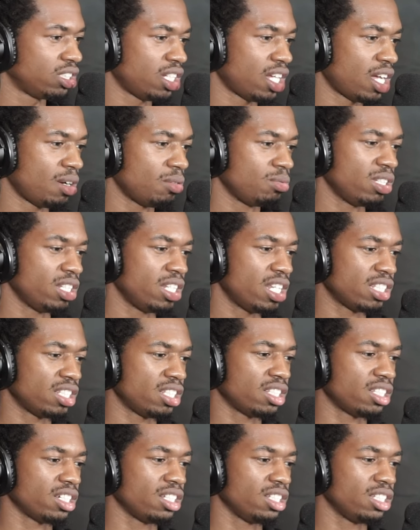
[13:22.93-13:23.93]
I wouldn't
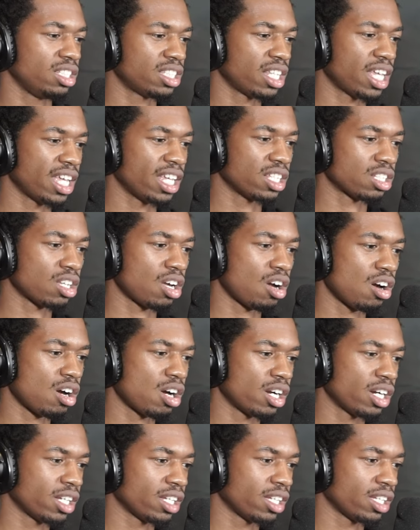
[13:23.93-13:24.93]
necessarily say it's
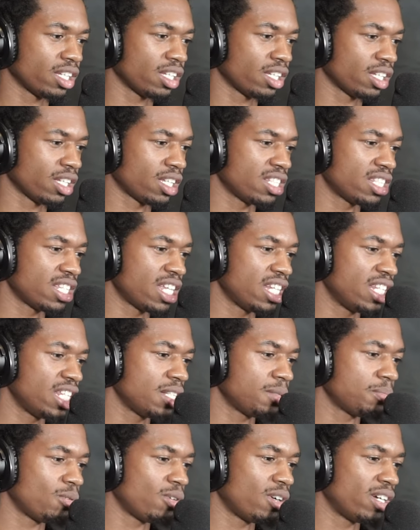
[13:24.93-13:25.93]
hard, because at
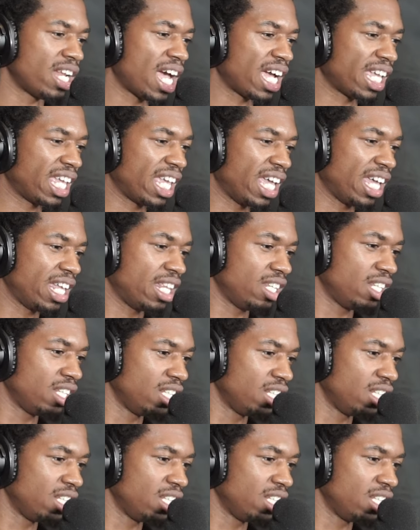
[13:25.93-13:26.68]
this point I can't